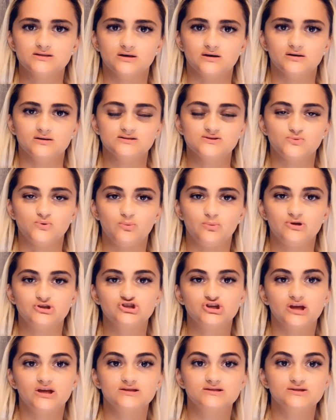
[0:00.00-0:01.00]
Sweet Peach
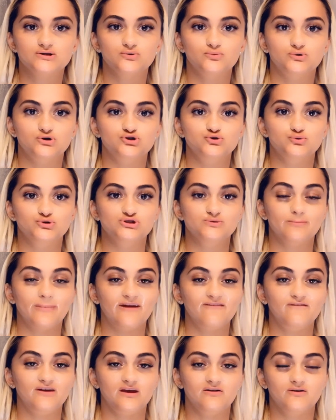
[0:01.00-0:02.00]
Cleanser, which was my
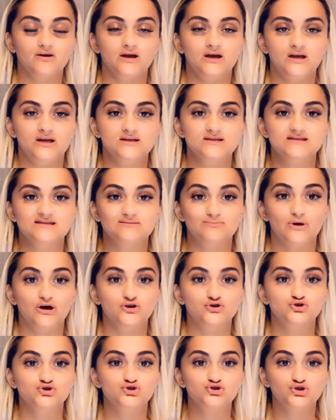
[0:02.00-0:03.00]
favorite, and it smells
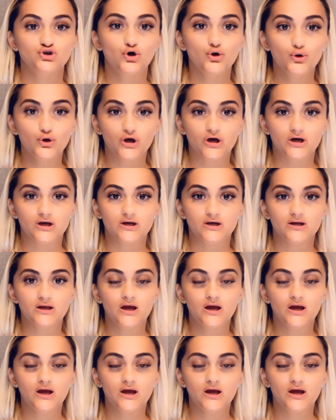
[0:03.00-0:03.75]
so good.